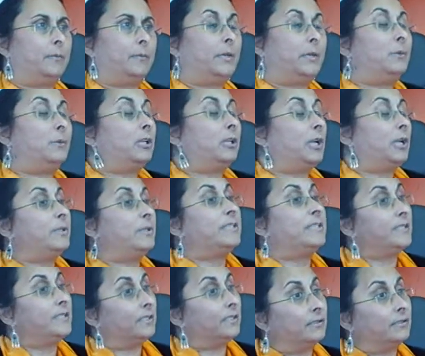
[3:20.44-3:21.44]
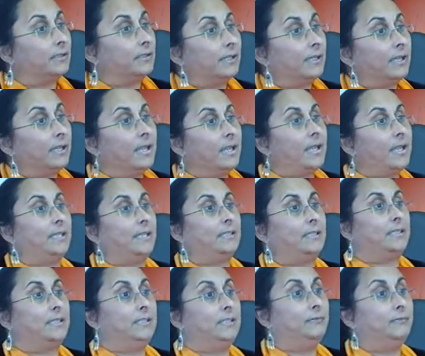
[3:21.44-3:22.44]
we will go and sit at
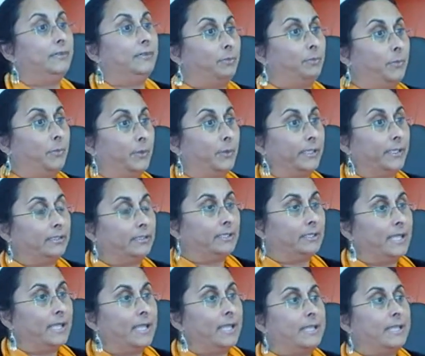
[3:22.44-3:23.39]
the delivery point